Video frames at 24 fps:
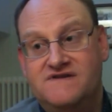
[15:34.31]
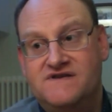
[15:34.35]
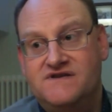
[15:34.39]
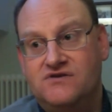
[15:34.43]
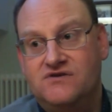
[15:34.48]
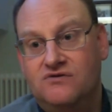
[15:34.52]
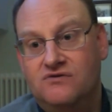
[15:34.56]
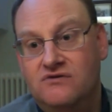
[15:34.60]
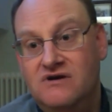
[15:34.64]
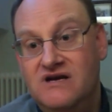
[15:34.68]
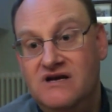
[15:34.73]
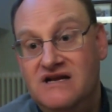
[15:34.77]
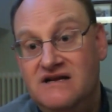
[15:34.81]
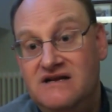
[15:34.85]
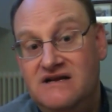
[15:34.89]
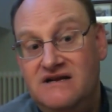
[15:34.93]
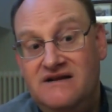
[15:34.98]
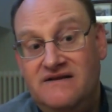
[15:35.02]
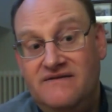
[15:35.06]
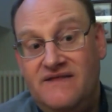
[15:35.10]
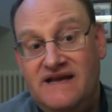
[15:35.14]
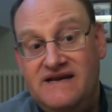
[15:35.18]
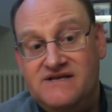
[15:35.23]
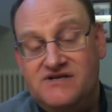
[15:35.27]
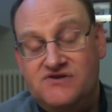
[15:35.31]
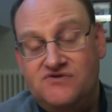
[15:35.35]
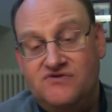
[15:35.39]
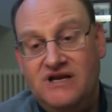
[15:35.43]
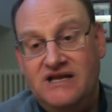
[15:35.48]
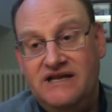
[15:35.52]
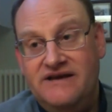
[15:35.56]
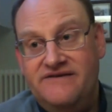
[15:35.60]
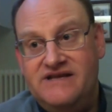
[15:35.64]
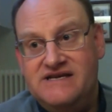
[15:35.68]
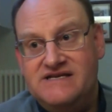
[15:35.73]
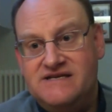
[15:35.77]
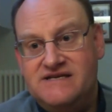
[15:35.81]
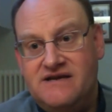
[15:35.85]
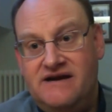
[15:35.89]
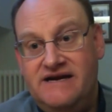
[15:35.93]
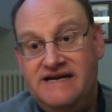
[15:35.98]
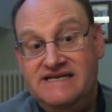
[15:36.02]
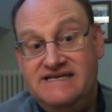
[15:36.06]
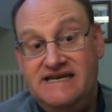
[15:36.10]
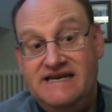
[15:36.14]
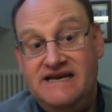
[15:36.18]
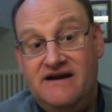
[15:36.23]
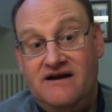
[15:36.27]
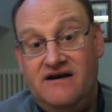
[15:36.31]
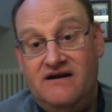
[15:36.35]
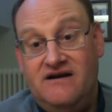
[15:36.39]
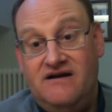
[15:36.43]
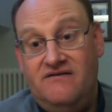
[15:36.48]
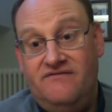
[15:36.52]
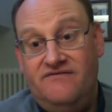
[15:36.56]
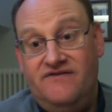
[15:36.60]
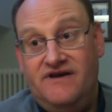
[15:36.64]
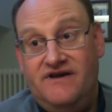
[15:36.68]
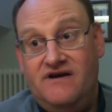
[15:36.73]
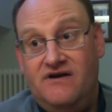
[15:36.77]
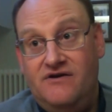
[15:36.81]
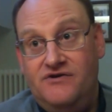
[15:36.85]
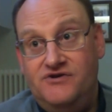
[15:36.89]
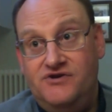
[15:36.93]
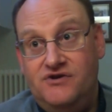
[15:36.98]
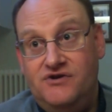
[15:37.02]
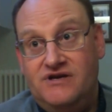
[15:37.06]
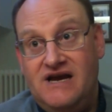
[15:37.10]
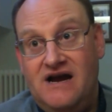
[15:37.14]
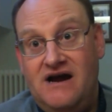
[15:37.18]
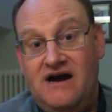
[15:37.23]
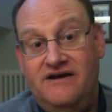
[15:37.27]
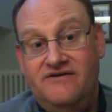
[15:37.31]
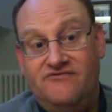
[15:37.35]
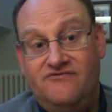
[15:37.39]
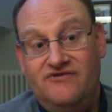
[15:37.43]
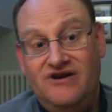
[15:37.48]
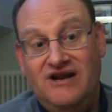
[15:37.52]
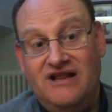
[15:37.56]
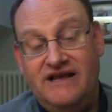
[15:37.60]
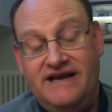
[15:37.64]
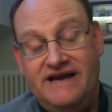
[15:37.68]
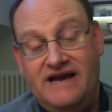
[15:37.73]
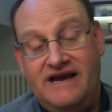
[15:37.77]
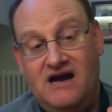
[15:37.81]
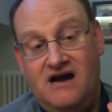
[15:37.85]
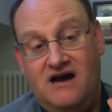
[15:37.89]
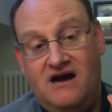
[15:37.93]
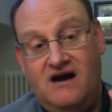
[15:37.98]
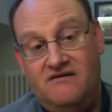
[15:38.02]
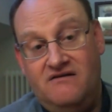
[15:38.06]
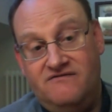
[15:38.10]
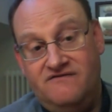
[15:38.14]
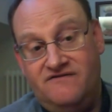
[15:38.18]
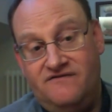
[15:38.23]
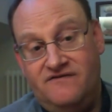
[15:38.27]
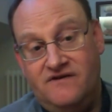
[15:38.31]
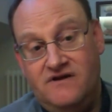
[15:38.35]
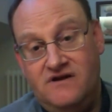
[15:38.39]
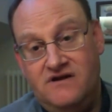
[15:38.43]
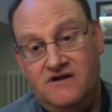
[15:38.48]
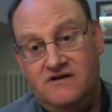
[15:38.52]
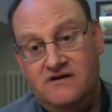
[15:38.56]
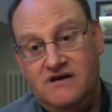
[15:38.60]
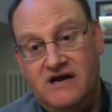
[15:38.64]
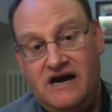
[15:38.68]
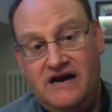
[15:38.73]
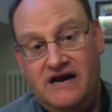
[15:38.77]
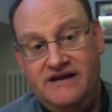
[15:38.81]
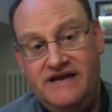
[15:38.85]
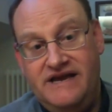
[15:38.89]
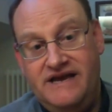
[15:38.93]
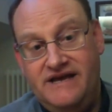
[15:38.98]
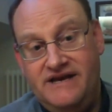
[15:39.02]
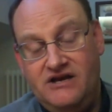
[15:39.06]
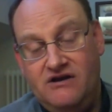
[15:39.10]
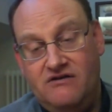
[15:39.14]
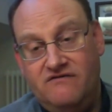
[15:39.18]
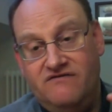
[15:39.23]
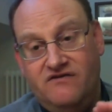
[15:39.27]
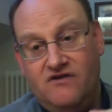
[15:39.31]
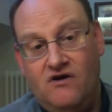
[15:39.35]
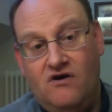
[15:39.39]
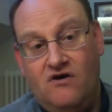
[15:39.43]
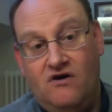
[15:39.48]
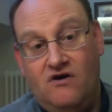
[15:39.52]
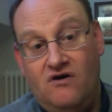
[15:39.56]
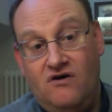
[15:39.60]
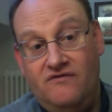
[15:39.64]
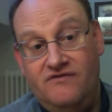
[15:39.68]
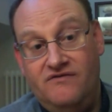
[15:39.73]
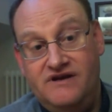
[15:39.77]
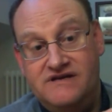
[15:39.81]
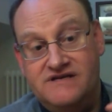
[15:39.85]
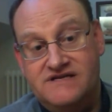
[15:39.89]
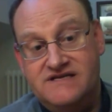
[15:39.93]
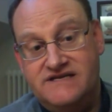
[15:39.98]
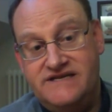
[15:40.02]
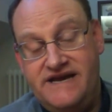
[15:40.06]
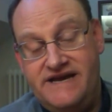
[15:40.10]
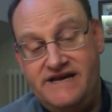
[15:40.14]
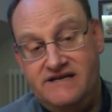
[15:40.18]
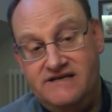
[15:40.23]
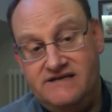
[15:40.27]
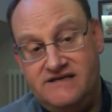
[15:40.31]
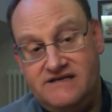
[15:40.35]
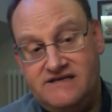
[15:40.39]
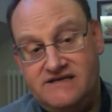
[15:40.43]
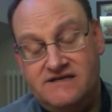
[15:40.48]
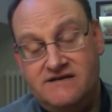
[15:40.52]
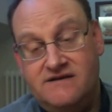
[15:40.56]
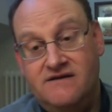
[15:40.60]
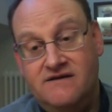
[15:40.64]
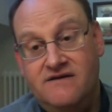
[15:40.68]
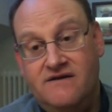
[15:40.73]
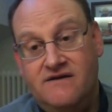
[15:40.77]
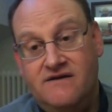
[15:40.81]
So it's really this idea that you can't really have an area of law that sits